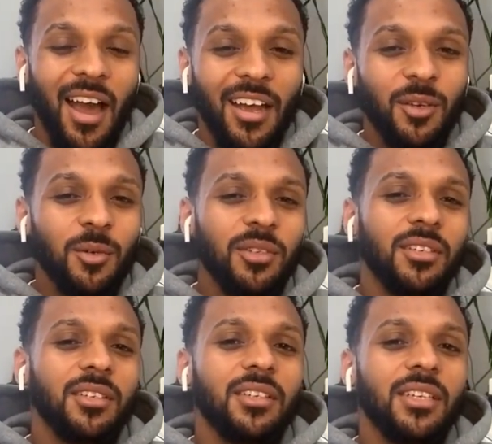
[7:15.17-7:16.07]
I don't
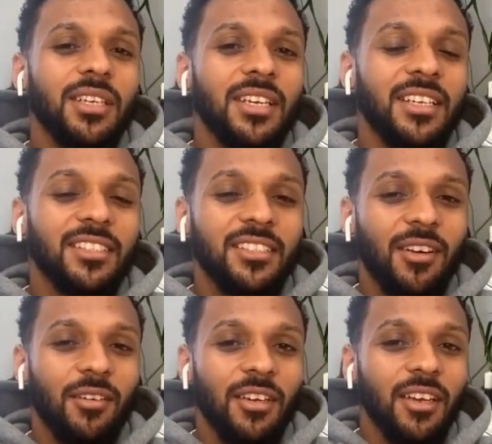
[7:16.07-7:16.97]

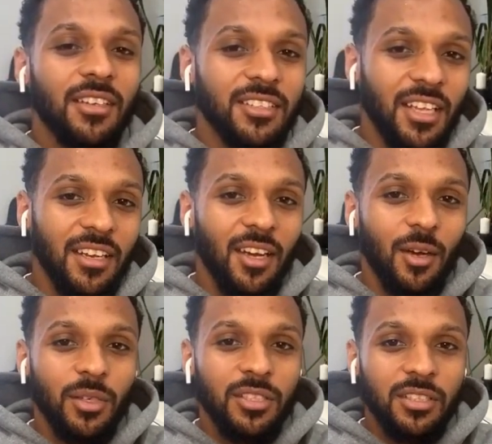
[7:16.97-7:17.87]
necessarily understand that
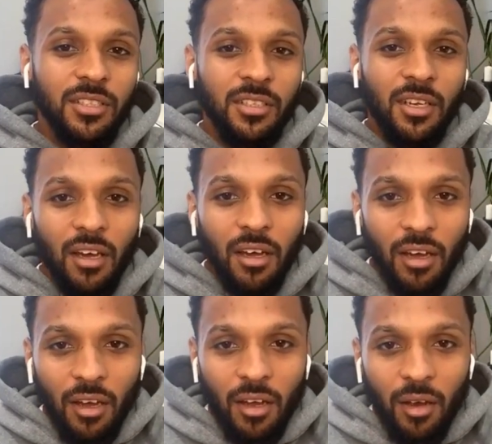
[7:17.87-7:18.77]
question.
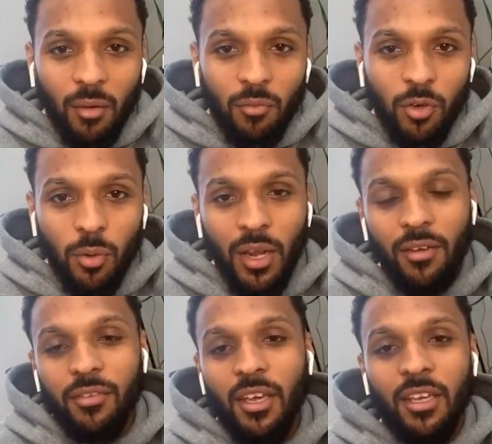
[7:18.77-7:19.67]
Real
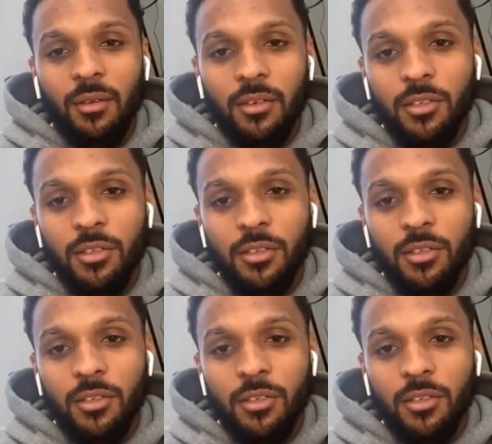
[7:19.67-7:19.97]
life, Kay.